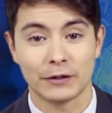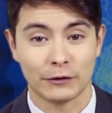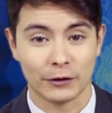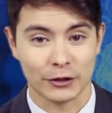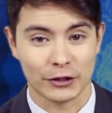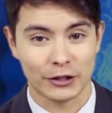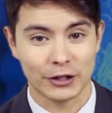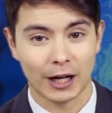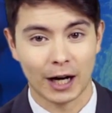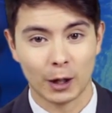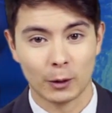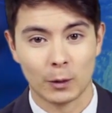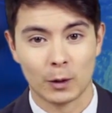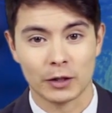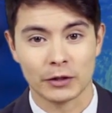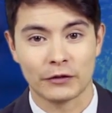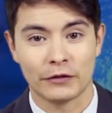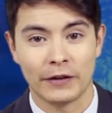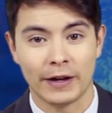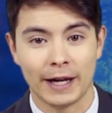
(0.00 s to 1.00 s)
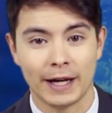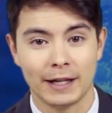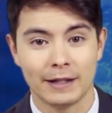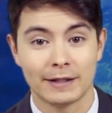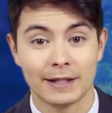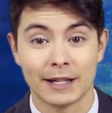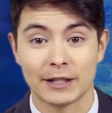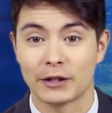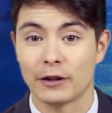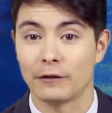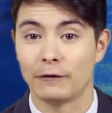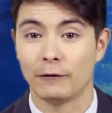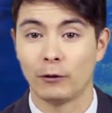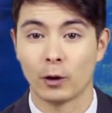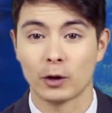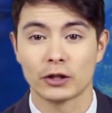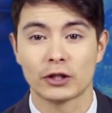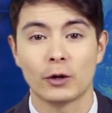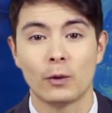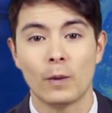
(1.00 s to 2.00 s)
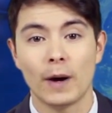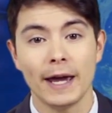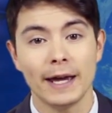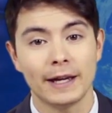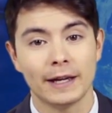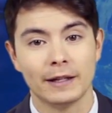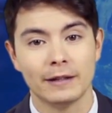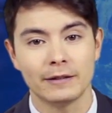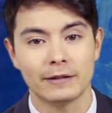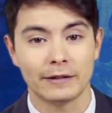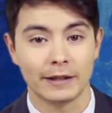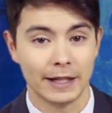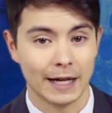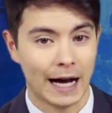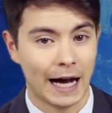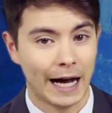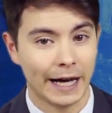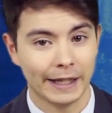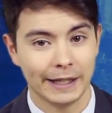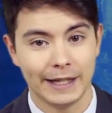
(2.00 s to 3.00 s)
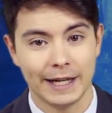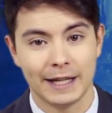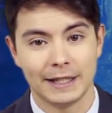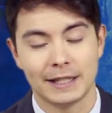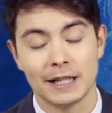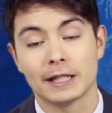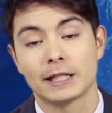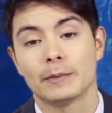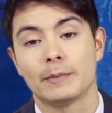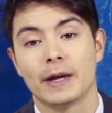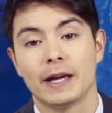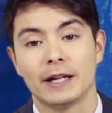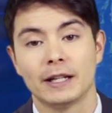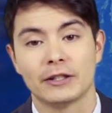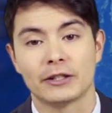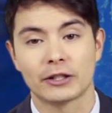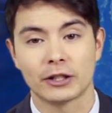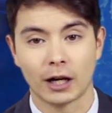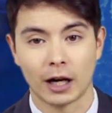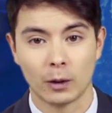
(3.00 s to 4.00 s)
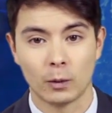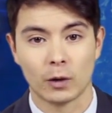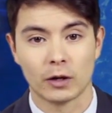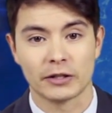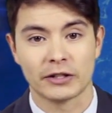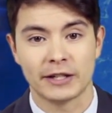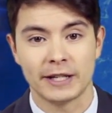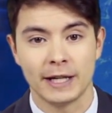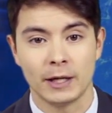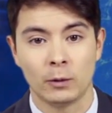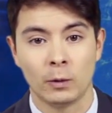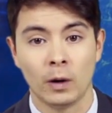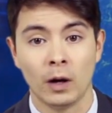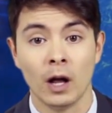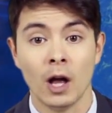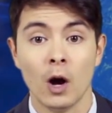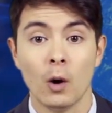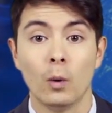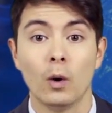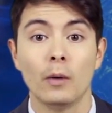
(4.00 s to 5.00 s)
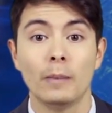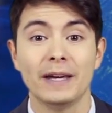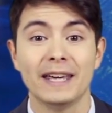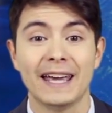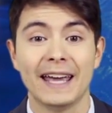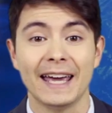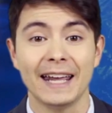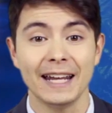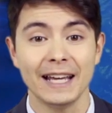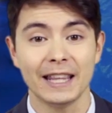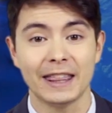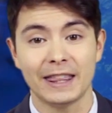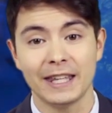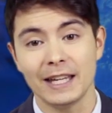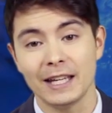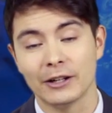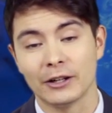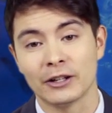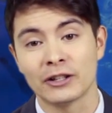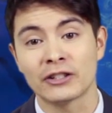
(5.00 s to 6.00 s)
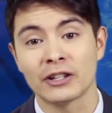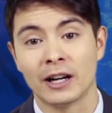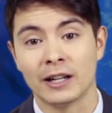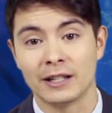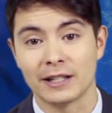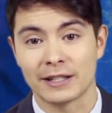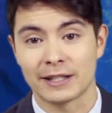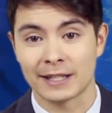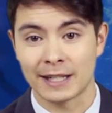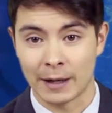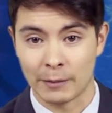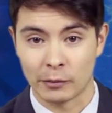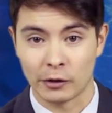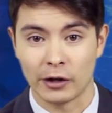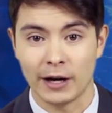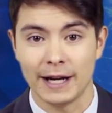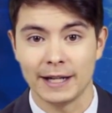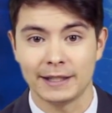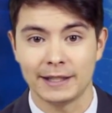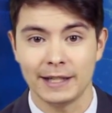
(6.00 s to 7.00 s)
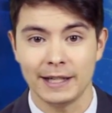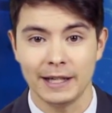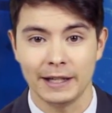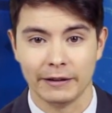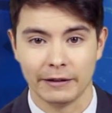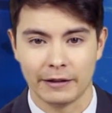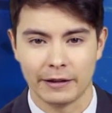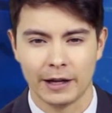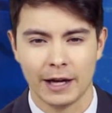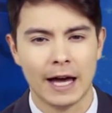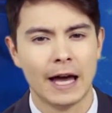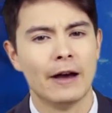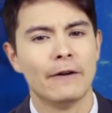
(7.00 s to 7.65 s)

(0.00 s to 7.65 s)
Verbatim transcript: for Star Wars fans as The Force Awakens, the highly anticipated Star Wars sequel, will be hitting theaters on December eighteenth.